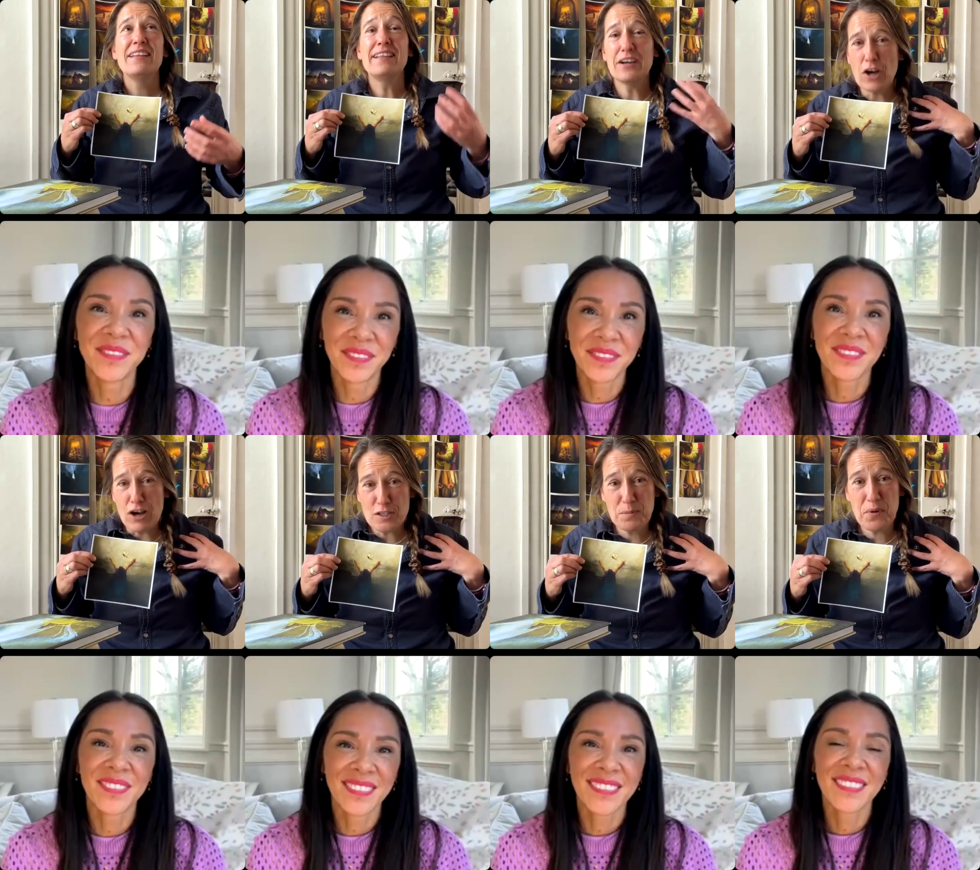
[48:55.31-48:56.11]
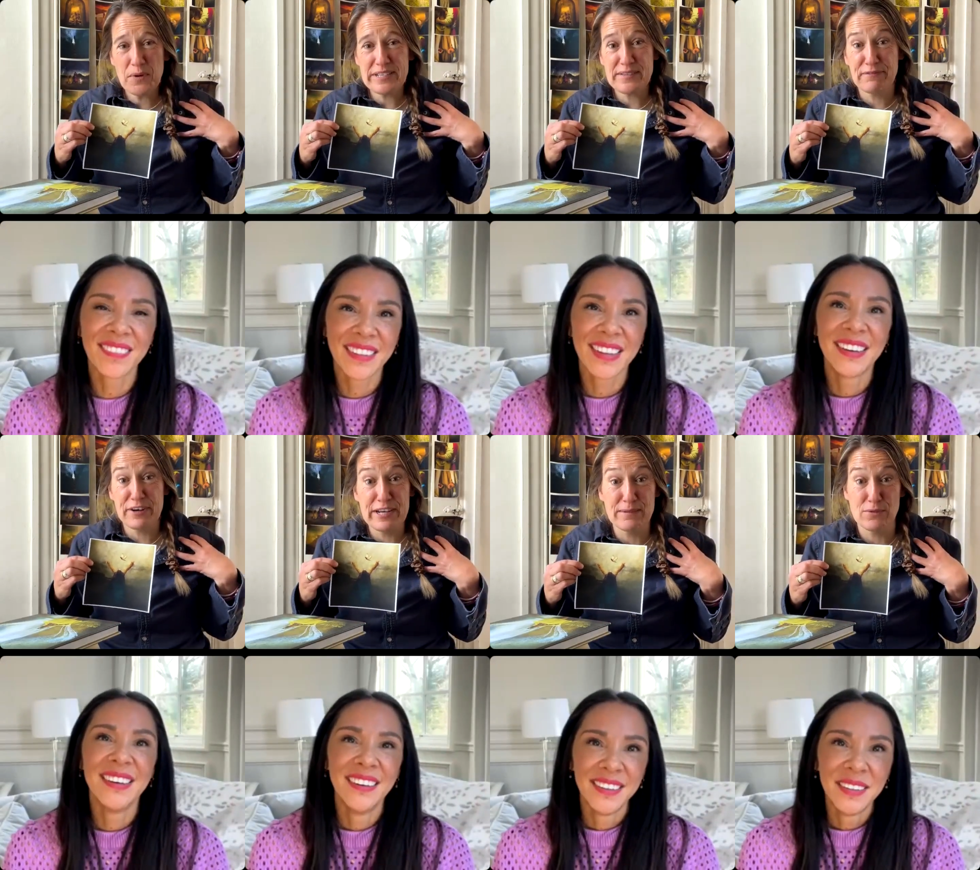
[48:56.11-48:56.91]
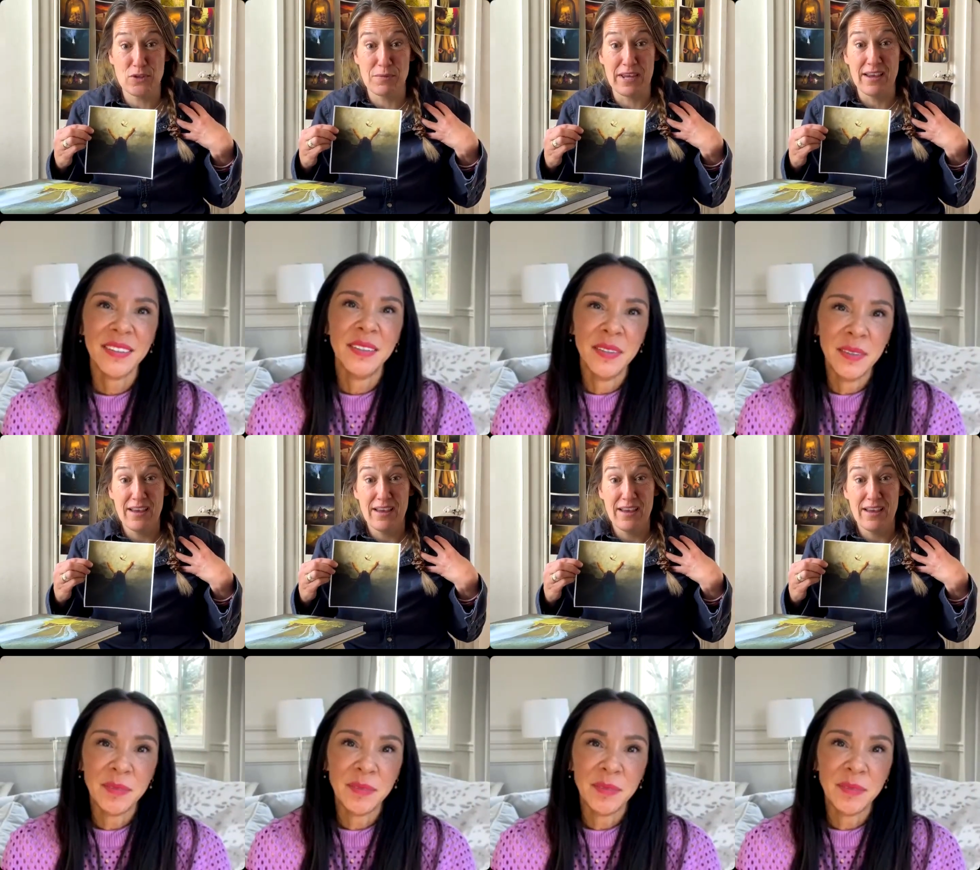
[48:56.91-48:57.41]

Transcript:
Speaker 1: the gospel is freedom to me.